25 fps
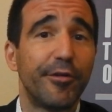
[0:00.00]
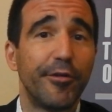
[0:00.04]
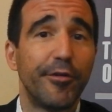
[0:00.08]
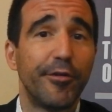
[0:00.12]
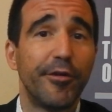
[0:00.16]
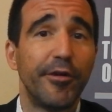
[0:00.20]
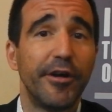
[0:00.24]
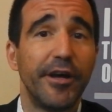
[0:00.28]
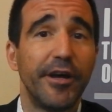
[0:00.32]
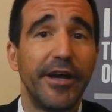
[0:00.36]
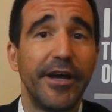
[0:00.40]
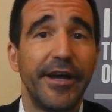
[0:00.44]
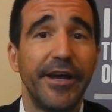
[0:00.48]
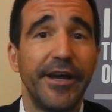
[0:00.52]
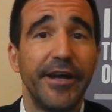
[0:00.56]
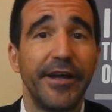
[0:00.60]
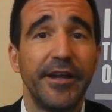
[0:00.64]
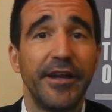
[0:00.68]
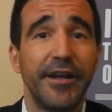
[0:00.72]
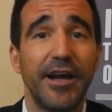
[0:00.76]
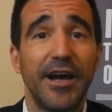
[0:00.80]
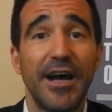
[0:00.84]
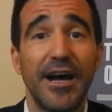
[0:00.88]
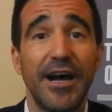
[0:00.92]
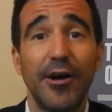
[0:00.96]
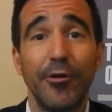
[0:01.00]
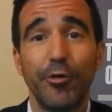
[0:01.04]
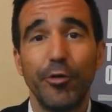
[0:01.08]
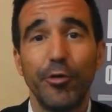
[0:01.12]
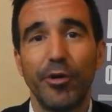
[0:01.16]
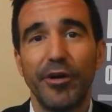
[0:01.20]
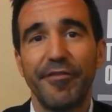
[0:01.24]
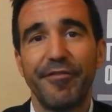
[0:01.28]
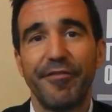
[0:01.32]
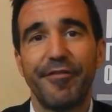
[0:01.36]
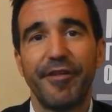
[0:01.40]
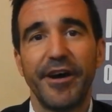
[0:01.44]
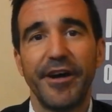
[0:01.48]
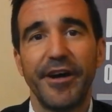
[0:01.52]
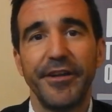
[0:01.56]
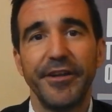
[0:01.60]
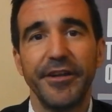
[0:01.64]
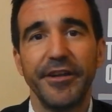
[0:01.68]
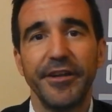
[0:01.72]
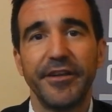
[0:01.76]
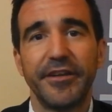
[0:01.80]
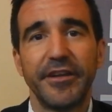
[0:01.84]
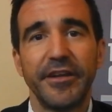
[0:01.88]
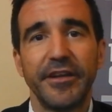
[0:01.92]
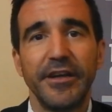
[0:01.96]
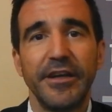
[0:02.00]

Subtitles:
for and how do I find it?